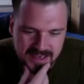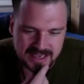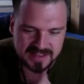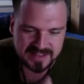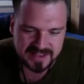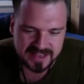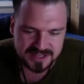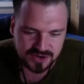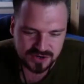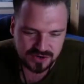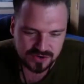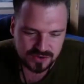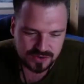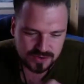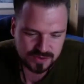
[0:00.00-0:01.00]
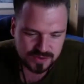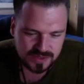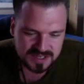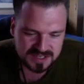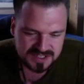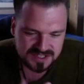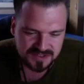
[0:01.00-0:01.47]

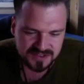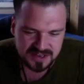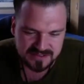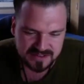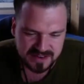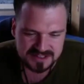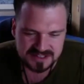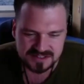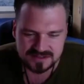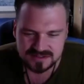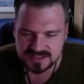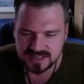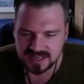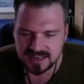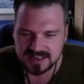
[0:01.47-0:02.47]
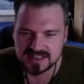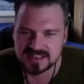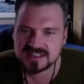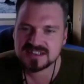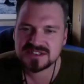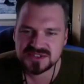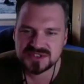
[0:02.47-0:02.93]
it's theoretical
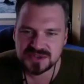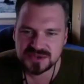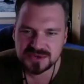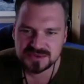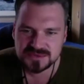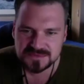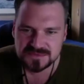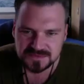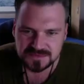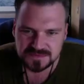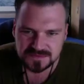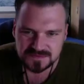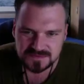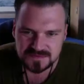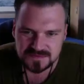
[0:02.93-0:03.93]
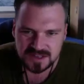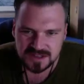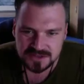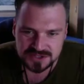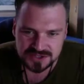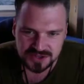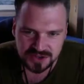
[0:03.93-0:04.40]
science, so
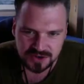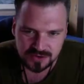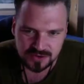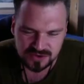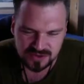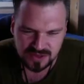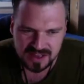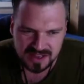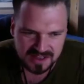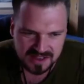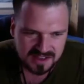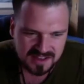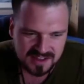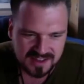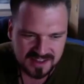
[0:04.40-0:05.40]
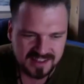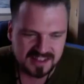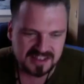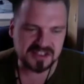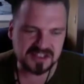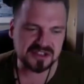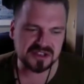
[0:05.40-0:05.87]
there's no like
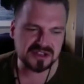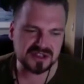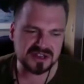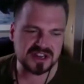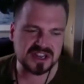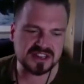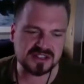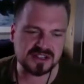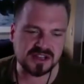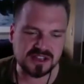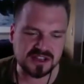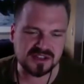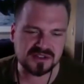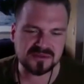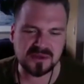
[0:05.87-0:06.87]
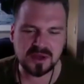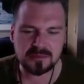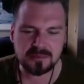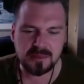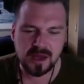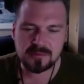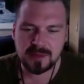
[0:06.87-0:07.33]
you need like
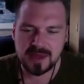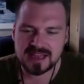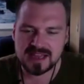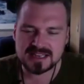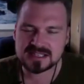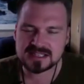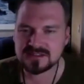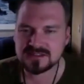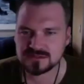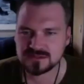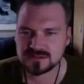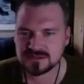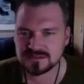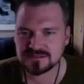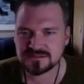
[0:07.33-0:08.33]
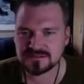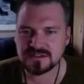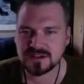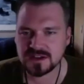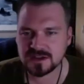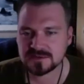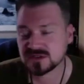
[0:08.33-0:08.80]
a base level of
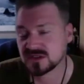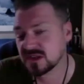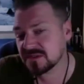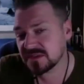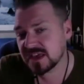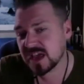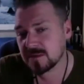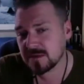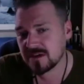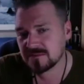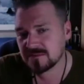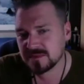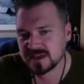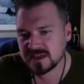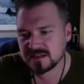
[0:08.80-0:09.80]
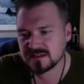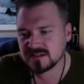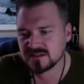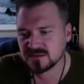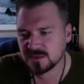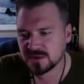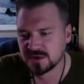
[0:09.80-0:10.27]
so like the EMF
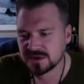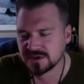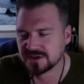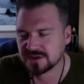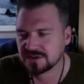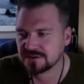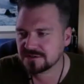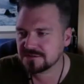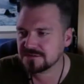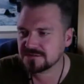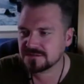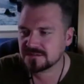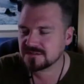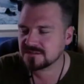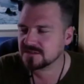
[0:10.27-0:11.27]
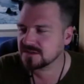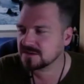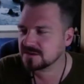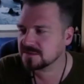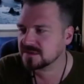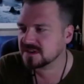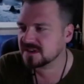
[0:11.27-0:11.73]
meters work off
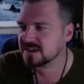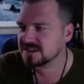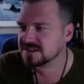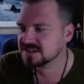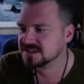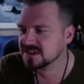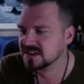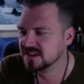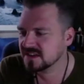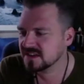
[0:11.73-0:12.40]
what it is,